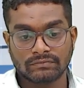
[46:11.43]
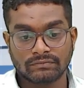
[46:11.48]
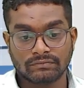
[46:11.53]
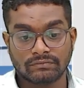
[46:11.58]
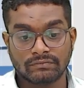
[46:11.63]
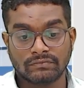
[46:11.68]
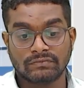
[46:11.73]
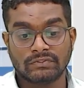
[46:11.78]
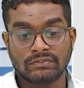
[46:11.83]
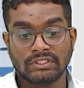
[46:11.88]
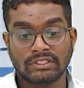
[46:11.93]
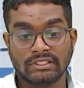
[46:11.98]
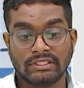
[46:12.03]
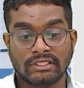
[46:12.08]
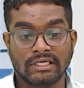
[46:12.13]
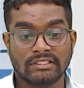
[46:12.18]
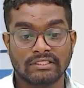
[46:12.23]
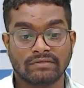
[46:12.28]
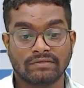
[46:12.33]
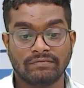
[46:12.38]
So in
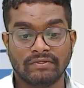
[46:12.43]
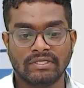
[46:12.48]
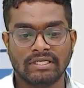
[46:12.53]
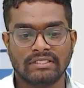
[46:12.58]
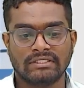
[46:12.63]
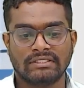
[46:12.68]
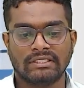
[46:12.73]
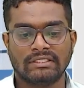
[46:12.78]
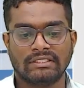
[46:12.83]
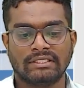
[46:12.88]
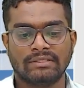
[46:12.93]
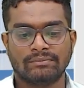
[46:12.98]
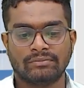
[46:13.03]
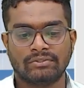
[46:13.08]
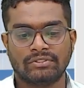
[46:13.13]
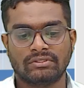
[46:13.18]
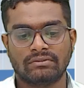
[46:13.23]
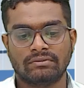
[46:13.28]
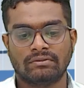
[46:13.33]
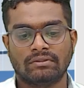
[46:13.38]
case of financial
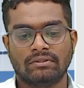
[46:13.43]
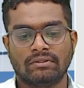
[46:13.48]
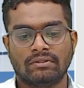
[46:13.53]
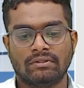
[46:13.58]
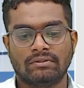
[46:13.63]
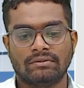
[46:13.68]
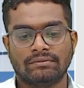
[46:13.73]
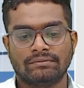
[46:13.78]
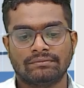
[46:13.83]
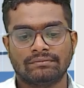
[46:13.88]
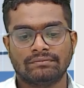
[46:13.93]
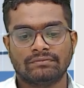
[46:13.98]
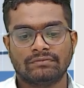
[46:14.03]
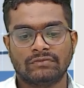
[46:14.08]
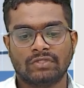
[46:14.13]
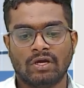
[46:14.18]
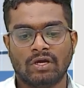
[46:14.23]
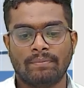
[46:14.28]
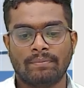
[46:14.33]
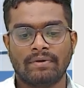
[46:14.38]
terms,
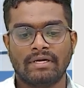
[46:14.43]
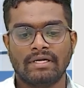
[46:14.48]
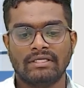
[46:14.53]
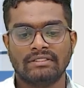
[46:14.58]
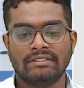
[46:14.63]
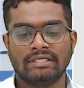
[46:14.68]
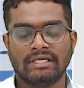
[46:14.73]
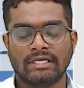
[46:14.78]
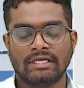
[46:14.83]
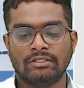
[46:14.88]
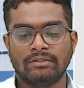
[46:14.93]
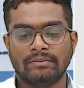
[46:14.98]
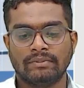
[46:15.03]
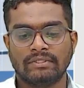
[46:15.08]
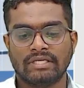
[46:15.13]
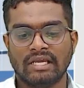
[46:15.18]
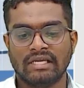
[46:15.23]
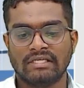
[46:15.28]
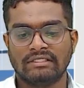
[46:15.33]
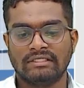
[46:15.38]
the operating cycle will be
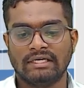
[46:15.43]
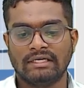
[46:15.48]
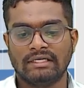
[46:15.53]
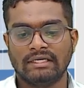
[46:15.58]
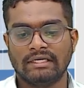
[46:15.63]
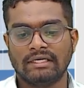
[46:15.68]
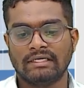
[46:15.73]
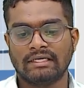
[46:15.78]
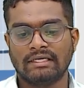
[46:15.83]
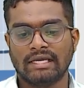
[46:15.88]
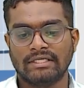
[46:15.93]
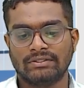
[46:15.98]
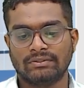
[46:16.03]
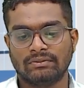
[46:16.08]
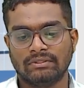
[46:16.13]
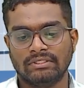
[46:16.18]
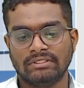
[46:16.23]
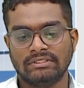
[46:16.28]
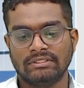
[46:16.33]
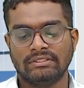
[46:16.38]
cash, debtor and cash
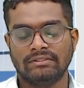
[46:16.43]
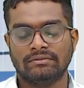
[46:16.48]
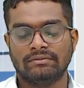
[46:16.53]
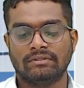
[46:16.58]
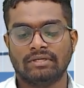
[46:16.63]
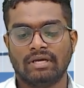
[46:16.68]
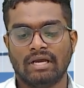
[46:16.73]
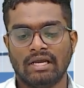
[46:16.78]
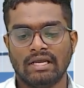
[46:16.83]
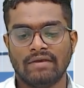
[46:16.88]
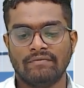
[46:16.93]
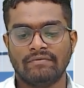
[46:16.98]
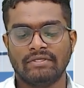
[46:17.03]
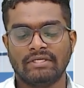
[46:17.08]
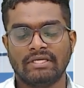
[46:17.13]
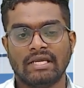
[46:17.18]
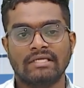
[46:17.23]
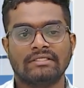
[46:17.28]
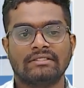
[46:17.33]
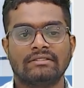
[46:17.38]
only. See, I have the
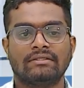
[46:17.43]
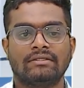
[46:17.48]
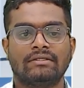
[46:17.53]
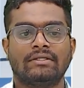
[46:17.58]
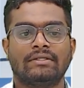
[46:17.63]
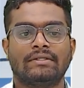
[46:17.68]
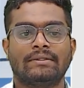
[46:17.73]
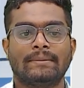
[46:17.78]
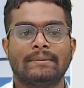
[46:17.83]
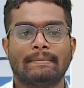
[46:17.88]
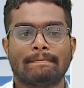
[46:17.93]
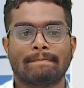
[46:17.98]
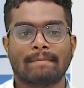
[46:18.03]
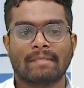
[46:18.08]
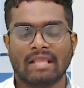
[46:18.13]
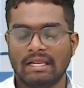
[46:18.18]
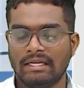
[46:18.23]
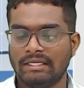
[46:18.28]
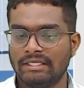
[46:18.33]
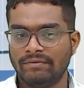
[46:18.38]
cash,
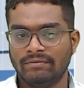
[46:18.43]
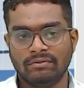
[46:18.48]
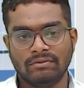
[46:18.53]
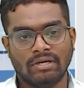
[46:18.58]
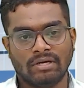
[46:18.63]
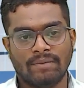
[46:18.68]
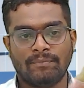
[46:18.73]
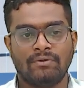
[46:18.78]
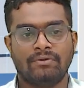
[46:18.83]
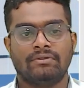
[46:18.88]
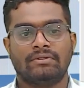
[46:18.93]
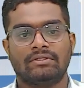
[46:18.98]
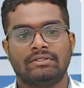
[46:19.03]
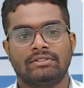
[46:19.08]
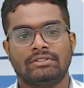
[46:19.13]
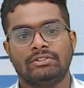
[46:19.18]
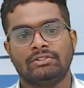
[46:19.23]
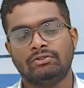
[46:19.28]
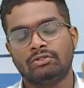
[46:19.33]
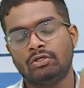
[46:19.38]
I'll give you amount,
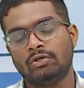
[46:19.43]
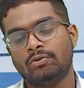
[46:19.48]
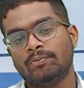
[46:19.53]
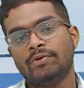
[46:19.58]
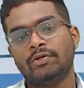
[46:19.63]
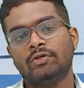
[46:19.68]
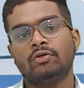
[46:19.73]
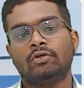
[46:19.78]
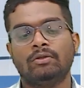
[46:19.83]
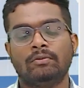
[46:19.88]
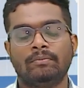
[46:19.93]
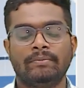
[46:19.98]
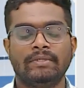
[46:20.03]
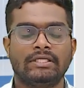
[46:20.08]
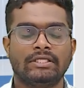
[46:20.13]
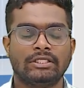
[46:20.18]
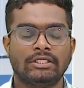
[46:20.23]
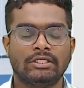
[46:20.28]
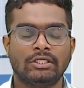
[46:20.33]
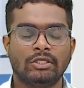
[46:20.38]

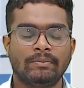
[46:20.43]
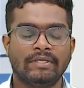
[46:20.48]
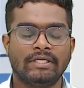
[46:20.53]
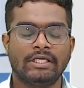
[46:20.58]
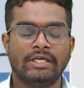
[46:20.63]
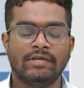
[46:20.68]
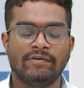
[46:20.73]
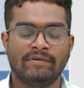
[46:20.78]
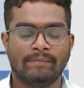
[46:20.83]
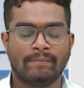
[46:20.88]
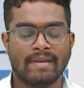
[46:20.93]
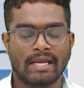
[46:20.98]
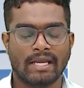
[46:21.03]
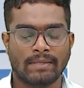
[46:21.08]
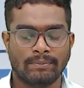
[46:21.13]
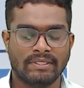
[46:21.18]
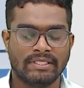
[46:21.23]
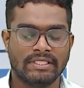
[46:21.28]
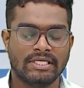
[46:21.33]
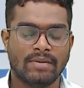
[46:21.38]
you'll be giving back
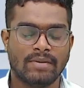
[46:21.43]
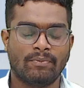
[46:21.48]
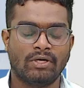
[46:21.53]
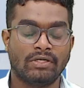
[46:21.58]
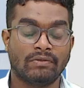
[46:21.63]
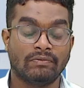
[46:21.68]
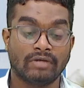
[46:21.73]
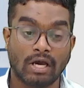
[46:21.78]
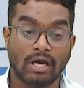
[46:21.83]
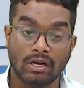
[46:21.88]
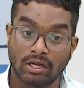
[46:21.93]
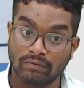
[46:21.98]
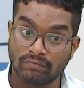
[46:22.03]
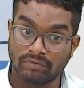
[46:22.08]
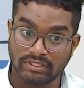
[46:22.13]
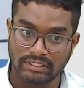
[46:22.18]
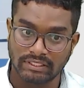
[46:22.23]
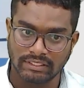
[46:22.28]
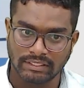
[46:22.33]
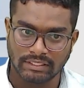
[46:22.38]
me the amount along
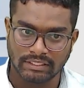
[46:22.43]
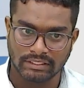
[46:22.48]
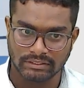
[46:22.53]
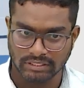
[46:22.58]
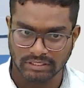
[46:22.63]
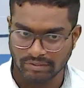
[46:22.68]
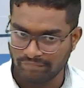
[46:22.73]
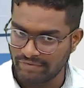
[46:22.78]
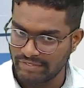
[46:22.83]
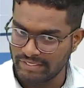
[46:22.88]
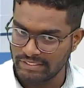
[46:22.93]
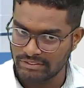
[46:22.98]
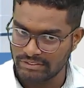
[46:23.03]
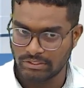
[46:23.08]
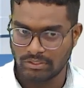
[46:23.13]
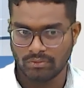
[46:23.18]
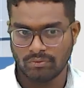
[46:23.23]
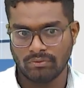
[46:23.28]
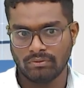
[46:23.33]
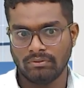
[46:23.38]
with the interest if it is a
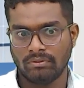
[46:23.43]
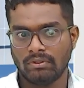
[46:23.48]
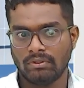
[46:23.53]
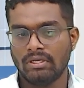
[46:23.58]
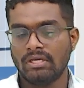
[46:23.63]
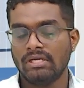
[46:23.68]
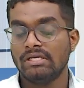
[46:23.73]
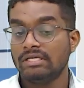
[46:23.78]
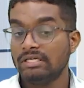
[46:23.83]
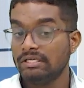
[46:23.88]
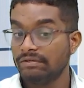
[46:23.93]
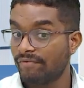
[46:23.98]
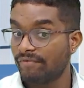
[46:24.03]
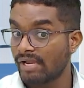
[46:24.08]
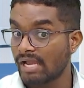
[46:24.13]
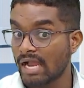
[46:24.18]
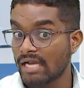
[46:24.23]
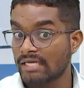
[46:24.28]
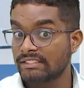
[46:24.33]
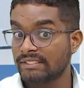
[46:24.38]
loan. If I
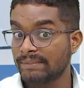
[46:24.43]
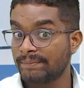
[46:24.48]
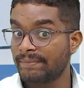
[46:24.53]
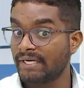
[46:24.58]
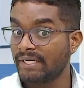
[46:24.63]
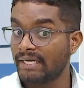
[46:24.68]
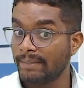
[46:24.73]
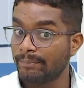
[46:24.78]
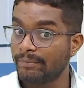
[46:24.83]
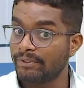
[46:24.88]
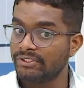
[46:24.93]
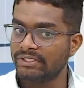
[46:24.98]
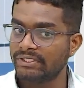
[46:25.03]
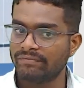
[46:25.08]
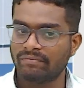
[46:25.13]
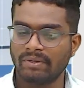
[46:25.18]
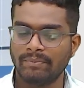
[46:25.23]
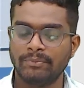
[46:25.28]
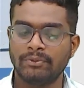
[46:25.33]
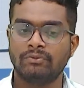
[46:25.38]
accept a deposit
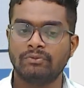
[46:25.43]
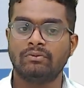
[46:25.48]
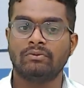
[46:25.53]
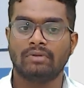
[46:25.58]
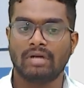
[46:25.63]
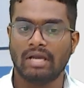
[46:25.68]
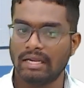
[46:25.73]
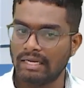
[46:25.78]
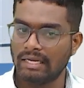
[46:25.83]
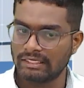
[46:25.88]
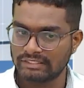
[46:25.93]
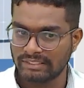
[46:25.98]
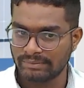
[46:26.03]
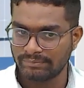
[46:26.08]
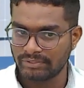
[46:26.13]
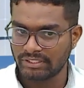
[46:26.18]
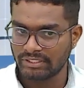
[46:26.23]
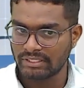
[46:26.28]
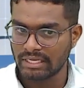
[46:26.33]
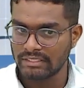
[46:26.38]
from you, I'll accept
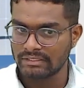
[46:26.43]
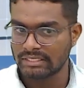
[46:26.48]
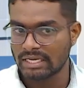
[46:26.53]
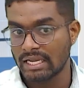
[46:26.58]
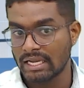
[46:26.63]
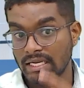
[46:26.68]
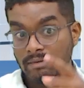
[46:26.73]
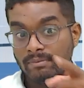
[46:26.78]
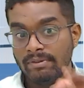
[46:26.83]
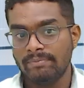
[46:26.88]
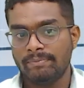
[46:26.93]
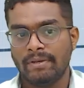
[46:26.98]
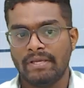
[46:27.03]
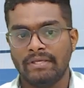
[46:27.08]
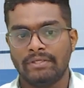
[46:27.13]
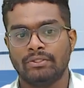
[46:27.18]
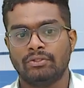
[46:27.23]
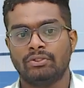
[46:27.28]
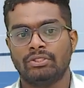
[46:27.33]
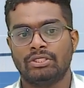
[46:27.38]
the cash, I will be
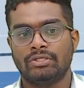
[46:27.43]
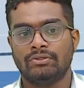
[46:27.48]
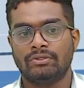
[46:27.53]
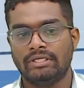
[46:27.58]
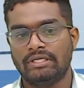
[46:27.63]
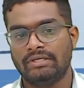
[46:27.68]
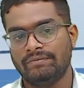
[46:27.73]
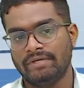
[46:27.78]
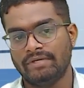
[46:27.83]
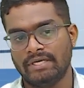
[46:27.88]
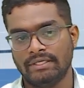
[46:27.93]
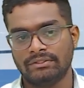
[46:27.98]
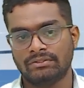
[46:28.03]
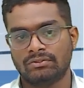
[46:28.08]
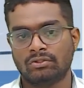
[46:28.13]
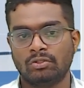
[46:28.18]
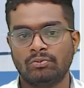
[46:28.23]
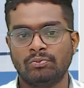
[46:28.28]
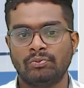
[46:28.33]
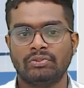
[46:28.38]
paying you dividend.
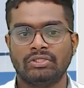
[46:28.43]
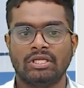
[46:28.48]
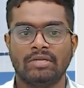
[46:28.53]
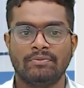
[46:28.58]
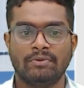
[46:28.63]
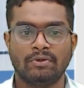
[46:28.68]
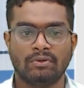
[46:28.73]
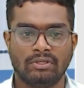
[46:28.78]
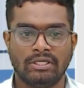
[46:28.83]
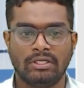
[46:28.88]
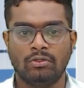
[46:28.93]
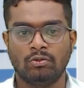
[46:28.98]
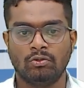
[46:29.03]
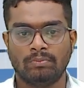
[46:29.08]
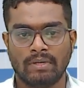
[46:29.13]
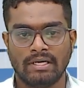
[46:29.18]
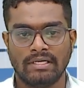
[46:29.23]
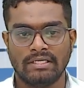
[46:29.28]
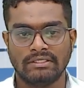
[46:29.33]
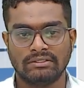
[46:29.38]
So there will be only two
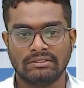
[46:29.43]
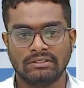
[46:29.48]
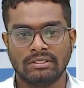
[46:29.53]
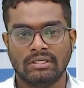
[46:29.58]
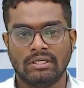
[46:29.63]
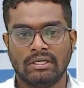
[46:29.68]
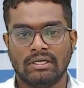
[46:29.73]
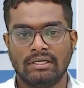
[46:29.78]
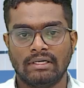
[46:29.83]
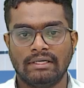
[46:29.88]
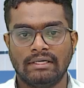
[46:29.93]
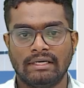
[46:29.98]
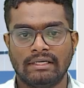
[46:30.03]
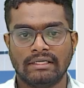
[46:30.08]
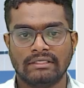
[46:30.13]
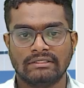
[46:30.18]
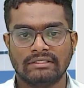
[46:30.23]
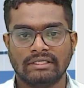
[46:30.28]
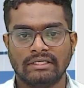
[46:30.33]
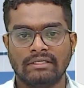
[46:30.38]
parties,
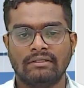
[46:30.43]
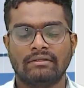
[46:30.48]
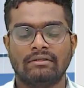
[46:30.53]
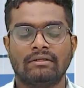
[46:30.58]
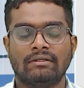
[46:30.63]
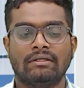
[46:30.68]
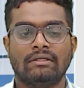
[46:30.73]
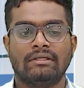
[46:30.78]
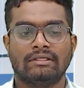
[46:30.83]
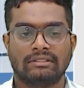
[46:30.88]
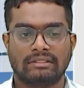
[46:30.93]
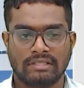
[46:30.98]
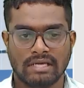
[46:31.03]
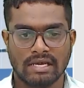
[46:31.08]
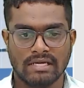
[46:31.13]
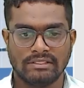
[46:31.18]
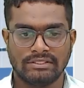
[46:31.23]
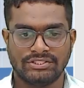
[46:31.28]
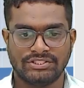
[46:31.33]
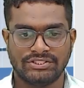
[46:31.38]
debtors and
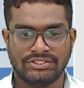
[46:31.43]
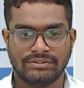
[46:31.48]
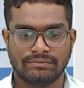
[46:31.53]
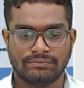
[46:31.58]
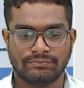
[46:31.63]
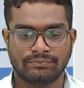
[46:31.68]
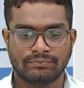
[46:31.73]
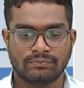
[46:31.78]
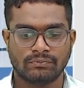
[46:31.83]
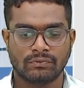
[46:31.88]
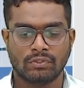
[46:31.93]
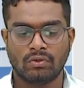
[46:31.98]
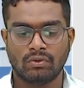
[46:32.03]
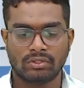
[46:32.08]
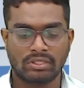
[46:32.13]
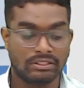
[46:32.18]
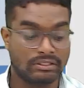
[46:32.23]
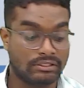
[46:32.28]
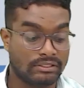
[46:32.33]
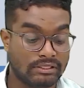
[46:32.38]
cash.
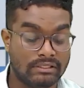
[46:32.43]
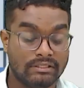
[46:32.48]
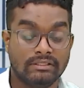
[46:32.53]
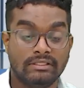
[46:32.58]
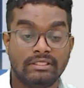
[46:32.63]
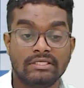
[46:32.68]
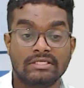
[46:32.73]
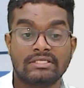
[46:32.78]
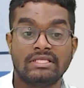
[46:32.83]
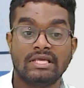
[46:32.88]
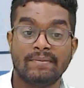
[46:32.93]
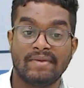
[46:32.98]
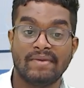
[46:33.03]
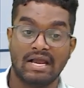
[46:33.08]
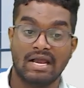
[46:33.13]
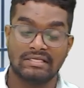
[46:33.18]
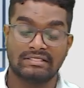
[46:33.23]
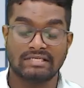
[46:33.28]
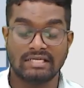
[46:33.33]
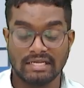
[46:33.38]
Okay, this they may
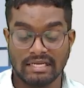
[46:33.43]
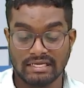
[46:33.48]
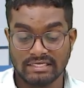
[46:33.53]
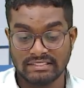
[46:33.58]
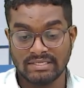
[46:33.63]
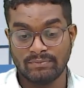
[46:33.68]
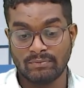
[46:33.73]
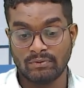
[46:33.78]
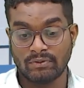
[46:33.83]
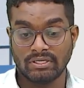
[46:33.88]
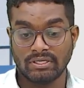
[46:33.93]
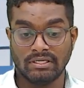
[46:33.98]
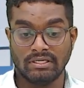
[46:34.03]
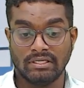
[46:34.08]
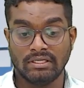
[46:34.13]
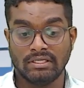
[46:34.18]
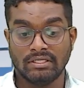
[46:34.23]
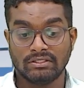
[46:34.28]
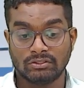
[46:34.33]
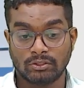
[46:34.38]
ask in exam. Okay,
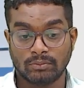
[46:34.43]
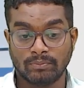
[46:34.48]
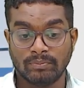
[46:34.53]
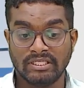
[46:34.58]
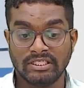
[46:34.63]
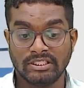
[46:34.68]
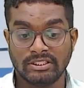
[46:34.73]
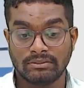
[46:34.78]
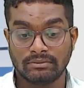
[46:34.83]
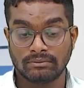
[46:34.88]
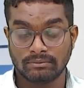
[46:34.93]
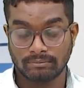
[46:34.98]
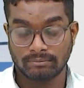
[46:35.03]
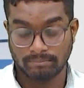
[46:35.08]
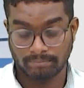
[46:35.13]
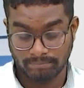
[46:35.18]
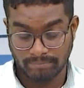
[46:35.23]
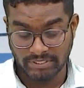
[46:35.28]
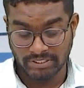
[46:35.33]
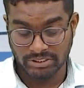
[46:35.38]
so
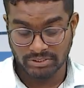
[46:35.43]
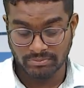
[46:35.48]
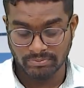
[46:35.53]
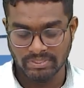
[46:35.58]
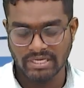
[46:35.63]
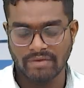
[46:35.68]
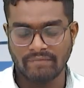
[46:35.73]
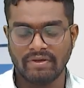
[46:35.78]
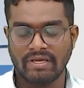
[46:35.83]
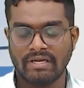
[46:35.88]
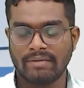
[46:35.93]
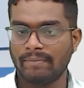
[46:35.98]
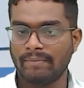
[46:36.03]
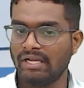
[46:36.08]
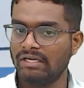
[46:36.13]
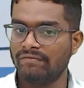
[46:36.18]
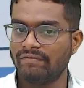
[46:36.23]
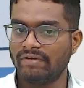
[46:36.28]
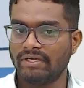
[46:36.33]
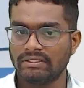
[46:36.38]
please be aware,
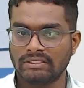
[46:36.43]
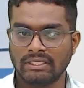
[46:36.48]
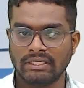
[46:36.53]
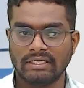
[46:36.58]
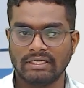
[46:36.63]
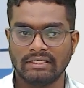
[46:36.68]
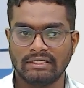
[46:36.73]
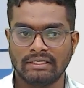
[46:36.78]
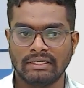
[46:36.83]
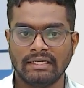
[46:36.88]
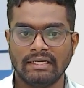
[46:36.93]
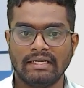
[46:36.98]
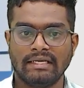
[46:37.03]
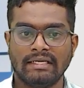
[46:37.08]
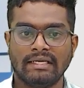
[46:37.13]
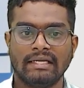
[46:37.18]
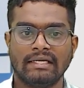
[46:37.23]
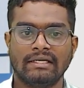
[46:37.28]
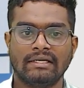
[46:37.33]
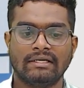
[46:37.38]
manufacturing, trading
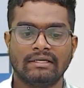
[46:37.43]
and